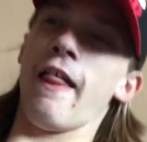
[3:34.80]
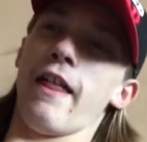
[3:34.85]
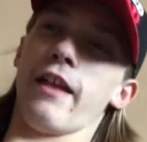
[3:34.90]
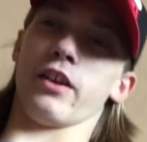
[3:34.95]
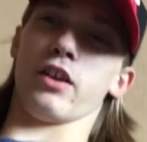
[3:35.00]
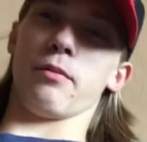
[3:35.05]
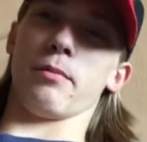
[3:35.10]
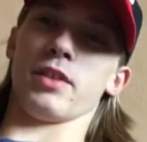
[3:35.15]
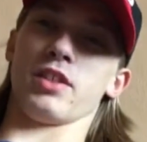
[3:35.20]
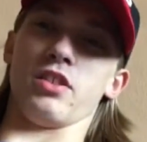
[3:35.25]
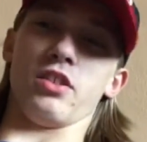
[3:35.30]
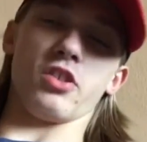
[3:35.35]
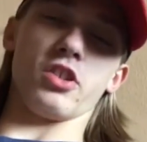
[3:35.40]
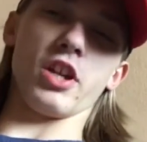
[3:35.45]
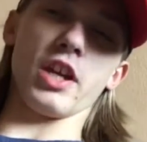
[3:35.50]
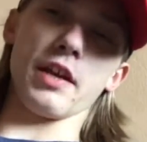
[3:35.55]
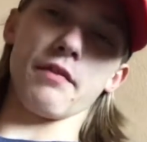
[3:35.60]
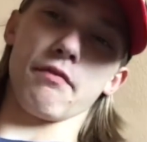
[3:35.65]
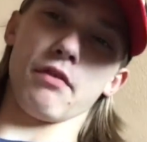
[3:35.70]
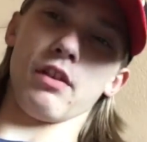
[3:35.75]
Thank you, Mr.
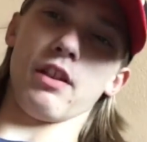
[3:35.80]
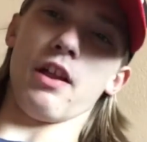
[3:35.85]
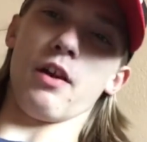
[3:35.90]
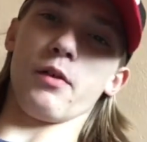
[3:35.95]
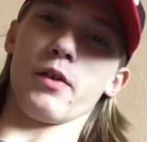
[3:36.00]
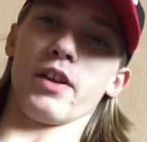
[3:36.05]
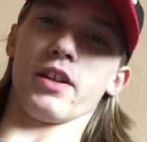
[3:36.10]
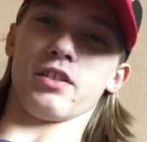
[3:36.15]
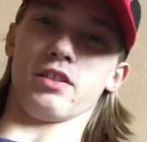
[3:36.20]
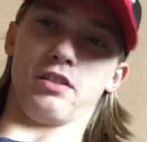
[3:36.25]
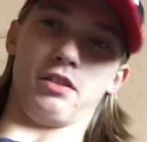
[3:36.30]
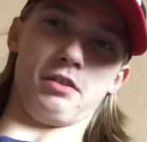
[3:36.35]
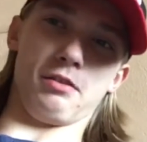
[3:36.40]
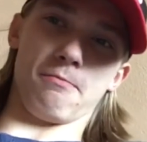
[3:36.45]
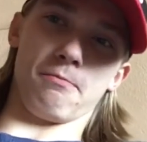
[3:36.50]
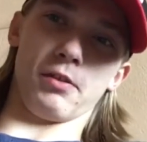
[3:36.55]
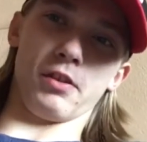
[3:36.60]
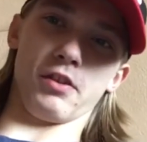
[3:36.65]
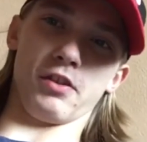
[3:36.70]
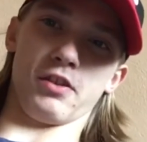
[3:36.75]
Shake, for allowing us
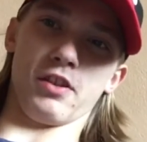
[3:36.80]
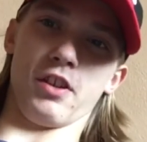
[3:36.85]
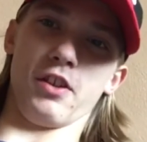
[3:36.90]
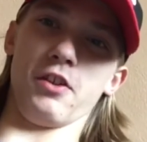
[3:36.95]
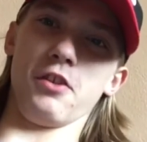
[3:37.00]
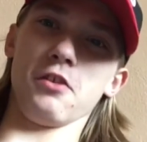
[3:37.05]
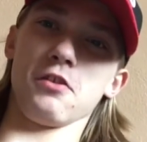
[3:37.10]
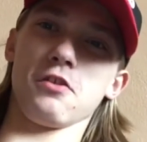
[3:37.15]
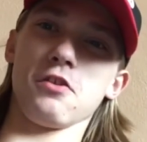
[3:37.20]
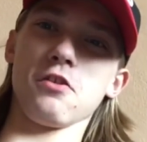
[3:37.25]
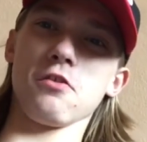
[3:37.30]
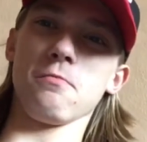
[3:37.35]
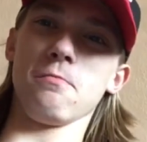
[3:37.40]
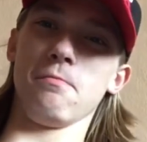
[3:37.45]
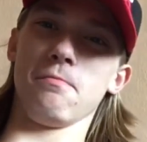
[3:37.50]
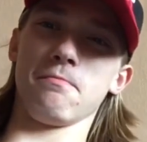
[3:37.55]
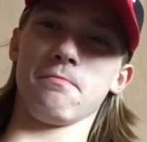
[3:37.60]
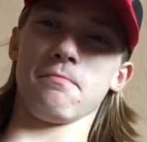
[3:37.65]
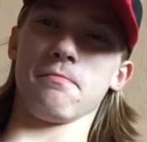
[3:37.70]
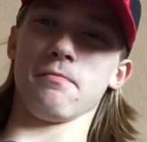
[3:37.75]
to put this on YouTube.
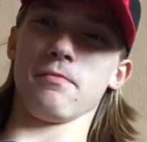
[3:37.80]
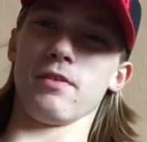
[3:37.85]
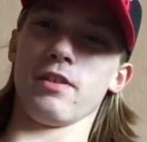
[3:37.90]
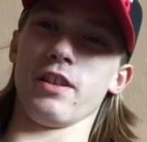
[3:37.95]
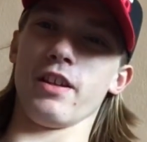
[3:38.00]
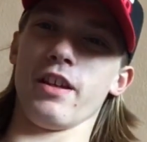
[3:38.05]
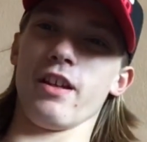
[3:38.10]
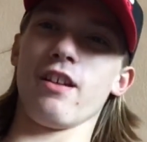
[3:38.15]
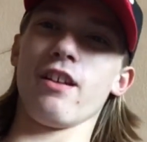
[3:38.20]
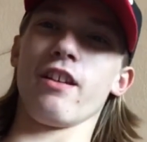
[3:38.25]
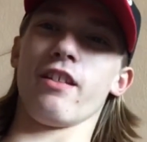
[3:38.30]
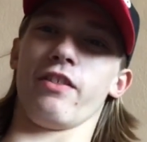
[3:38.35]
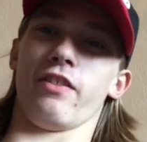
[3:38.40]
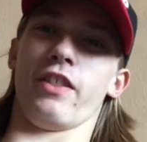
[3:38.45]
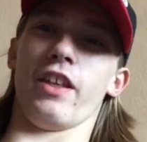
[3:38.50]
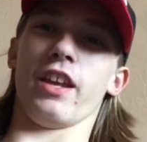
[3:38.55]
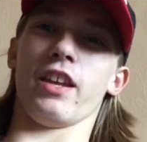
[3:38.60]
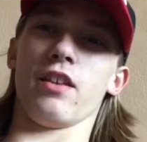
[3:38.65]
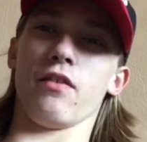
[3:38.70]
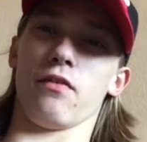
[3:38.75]

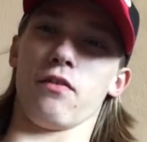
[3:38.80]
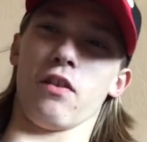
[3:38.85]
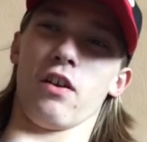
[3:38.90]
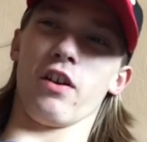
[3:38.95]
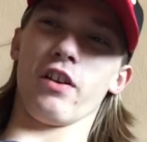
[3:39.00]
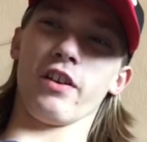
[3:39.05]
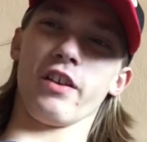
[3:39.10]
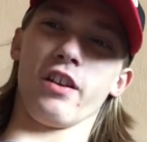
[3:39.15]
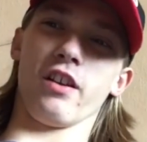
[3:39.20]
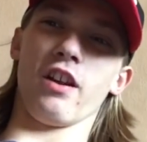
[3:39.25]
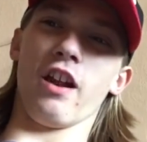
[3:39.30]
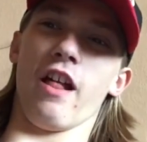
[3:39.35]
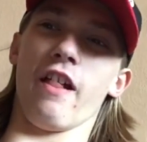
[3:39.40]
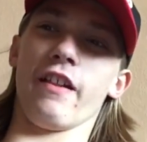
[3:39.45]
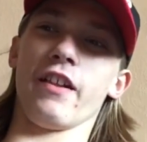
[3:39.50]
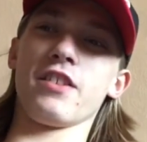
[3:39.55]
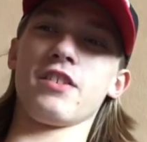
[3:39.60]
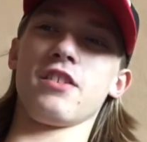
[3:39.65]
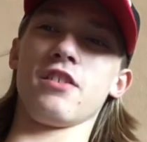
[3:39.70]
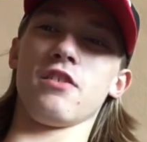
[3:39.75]
And thank you for all your
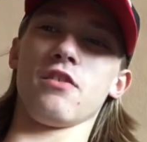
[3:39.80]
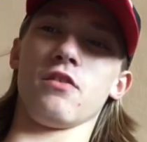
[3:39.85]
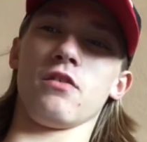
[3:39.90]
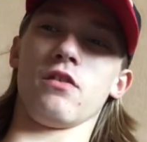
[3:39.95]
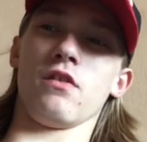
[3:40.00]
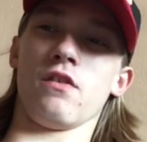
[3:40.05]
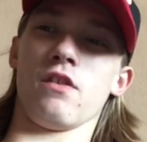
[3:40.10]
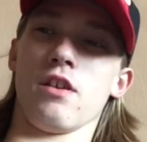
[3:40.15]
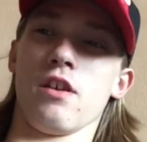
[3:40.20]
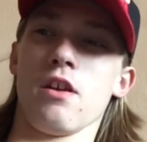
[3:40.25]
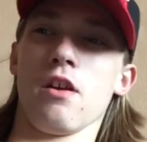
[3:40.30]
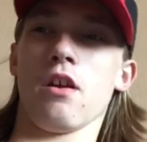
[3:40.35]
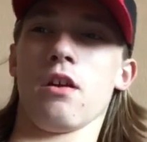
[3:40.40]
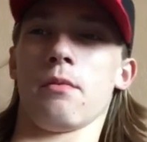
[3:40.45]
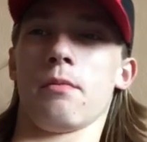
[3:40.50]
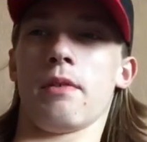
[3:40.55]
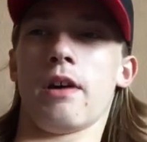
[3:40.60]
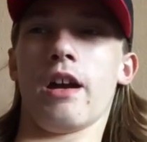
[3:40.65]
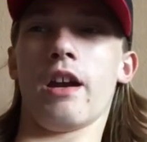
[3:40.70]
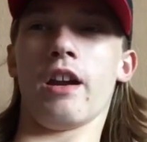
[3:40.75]
knowledge you
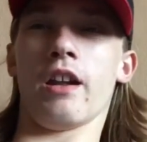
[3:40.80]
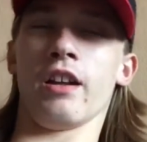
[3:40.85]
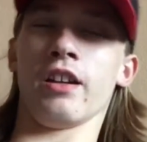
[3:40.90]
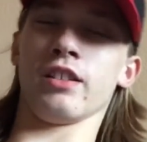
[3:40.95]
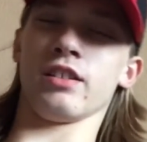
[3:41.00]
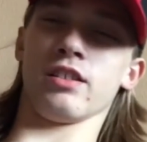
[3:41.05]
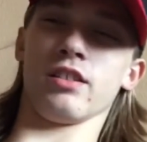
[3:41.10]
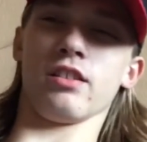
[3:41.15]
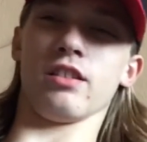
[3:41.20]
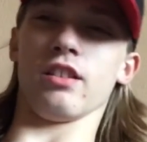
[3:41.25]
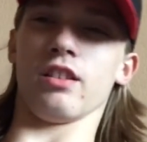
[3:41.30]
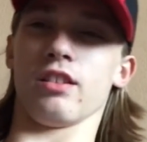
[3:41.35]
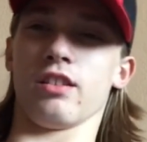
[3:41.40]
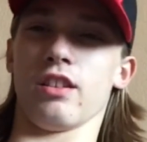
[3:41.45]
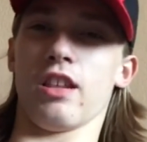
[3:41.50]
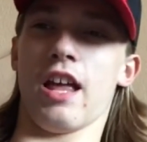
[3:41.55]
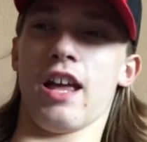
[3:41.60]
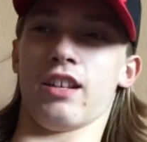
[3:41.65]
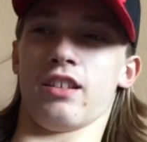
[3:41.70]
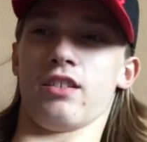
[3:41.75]
found us
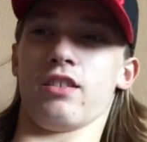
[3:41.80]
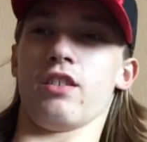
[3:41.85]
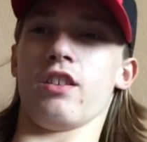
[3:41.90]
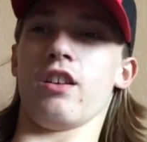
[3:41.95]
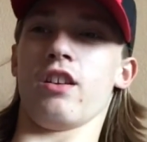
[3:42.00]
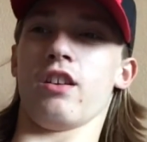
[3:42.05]
this last